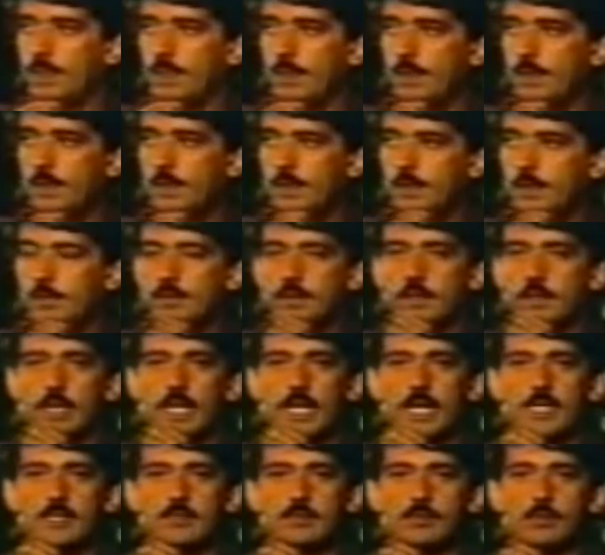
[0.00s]
The
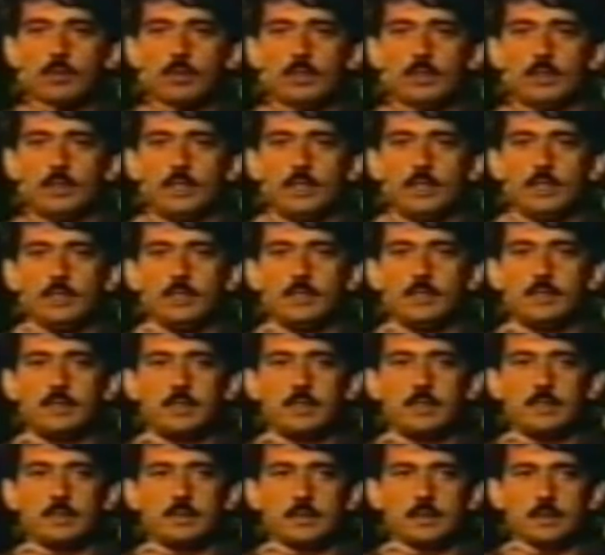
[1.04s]
last one is
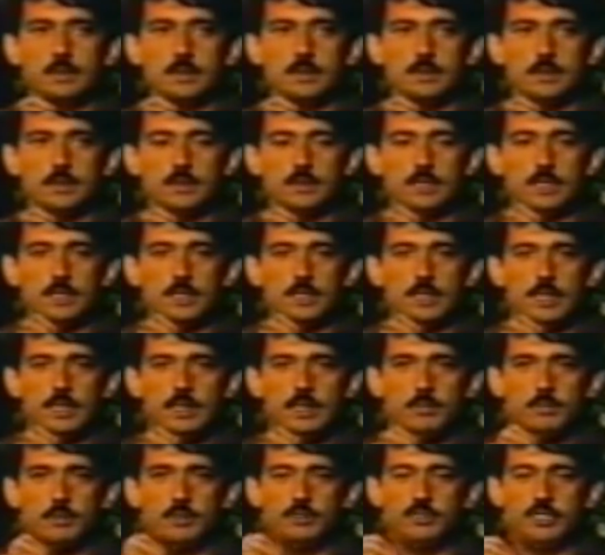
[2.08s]
that
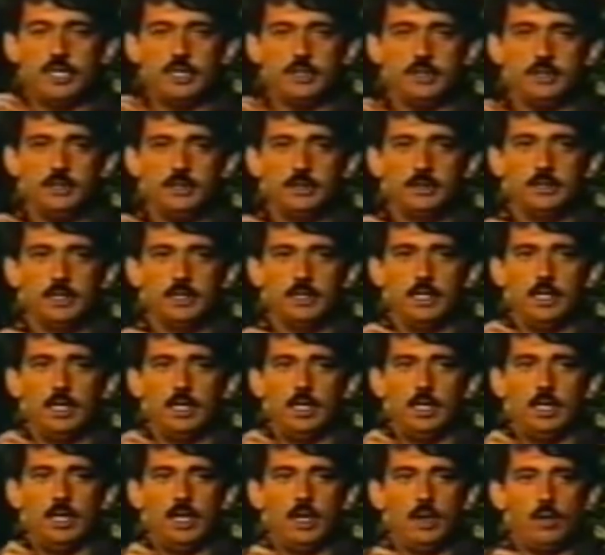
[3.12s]
they projected
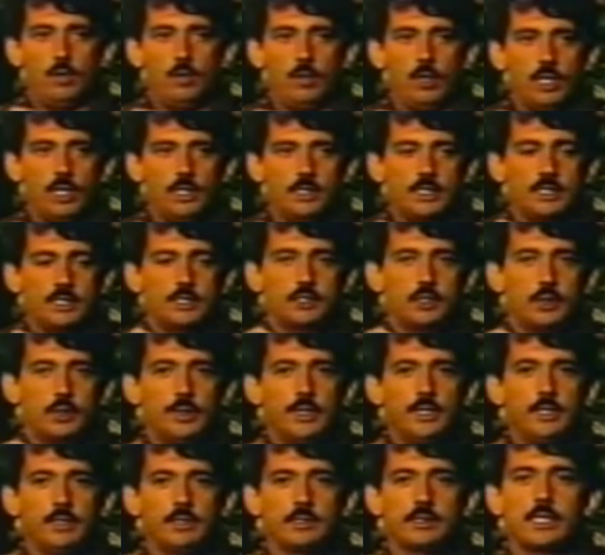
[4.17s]
was
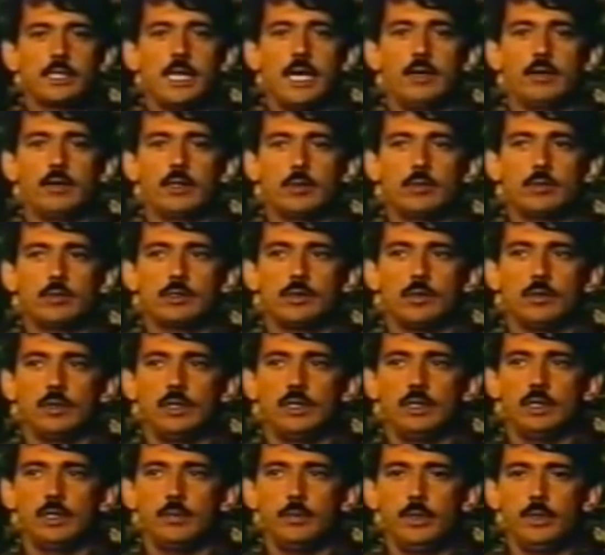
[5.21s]
showing us how there was only
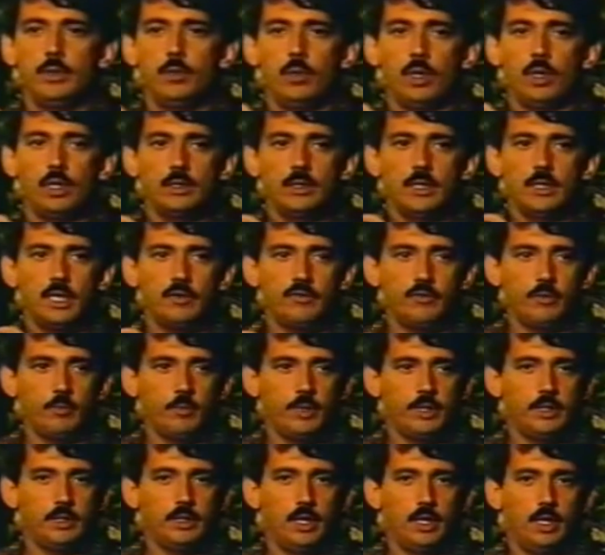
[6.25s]
going to be one
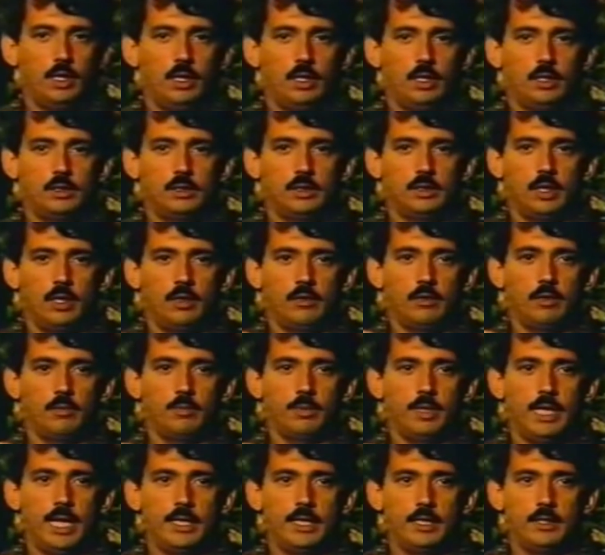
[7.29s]
government on the
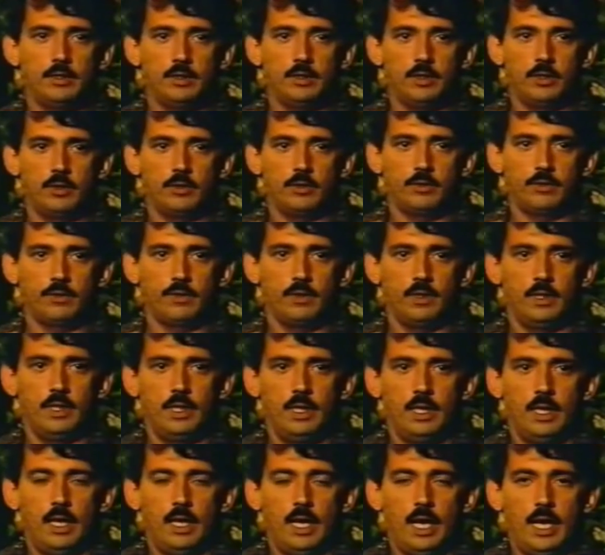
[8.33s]
planet Earth.
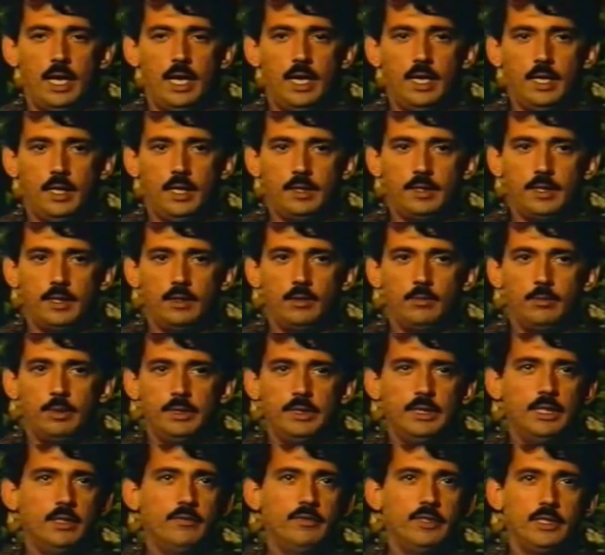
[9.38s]
They'll be
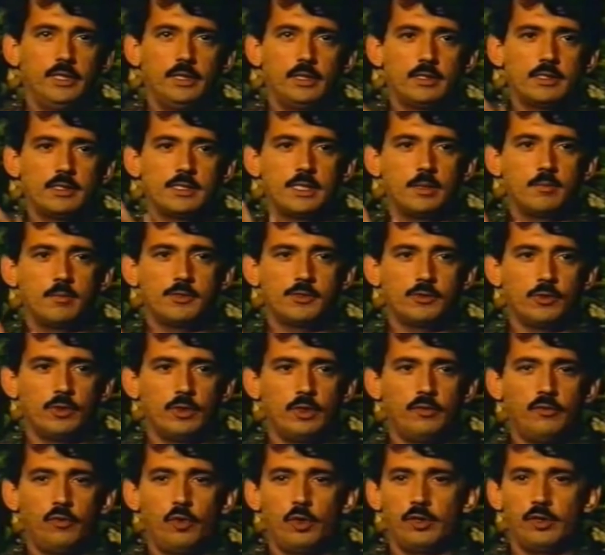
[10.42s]
living on some sort
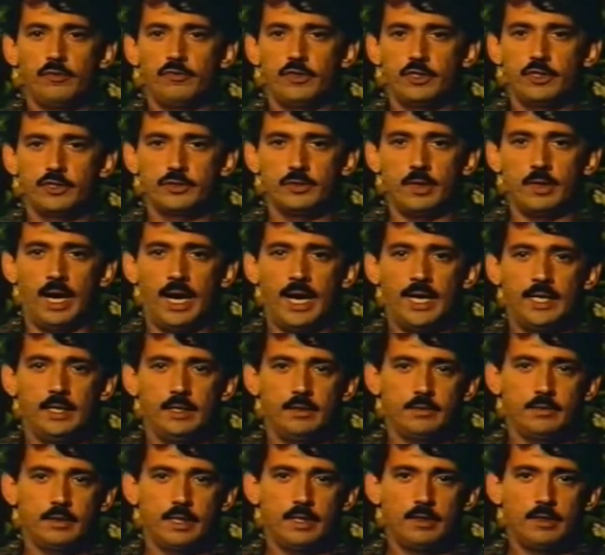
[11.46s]
of artificial
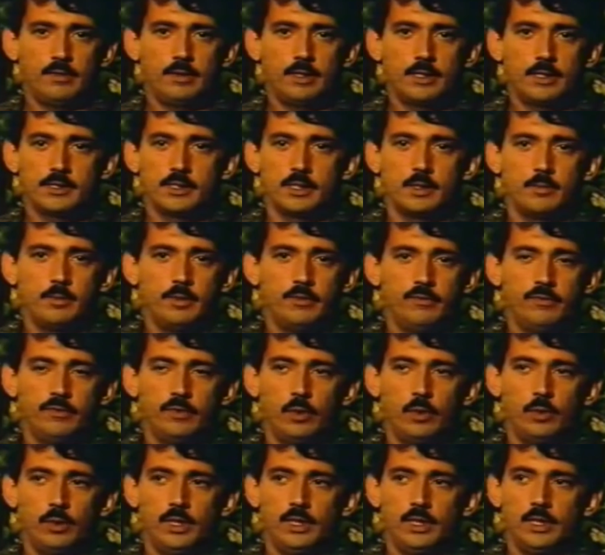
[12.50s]
island that's going to be
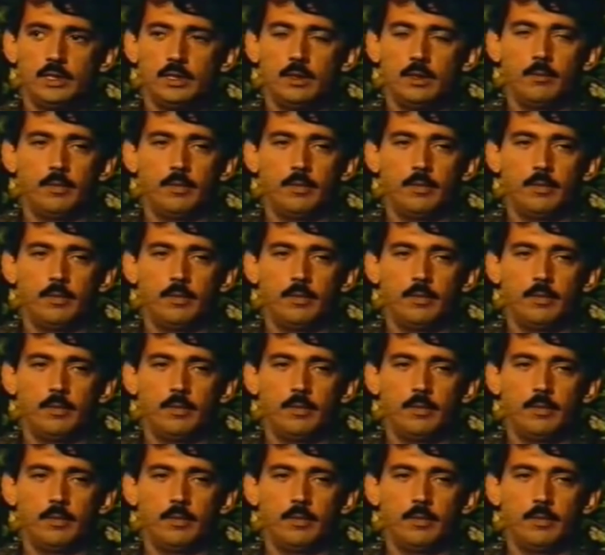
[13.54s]
floating in the